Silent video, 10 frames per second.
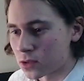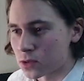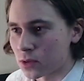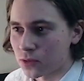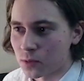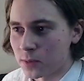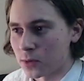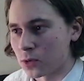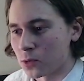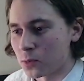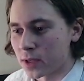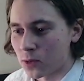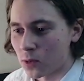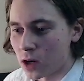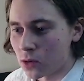So like for people who play
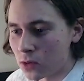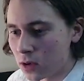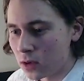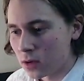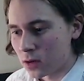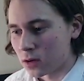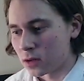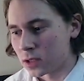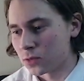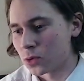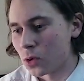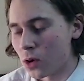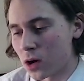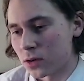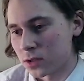WoW, it would go
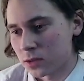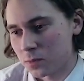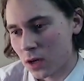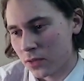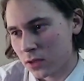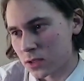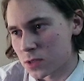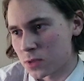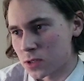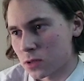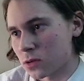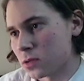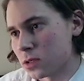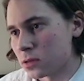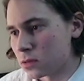hard. And I think this piece
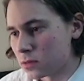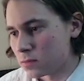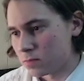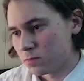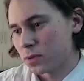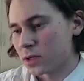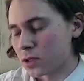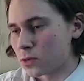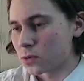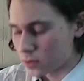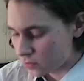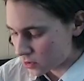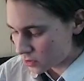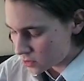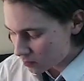did pretty good on
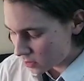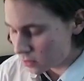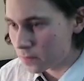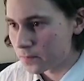Twitter as well.